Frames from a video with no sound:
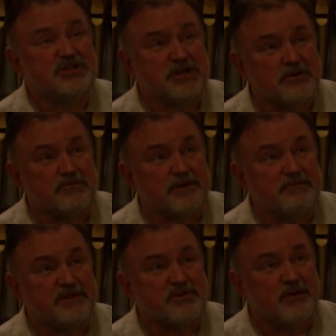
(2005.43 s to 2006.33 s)

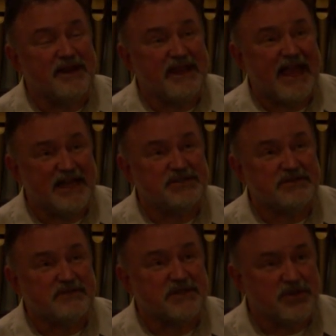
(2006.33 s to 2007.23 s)
children between the
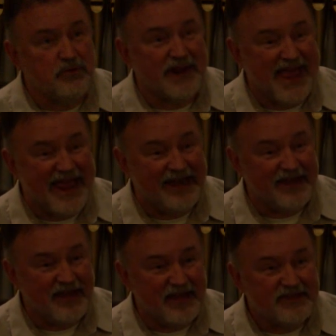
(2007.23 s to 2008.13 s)
ages of 2 and 8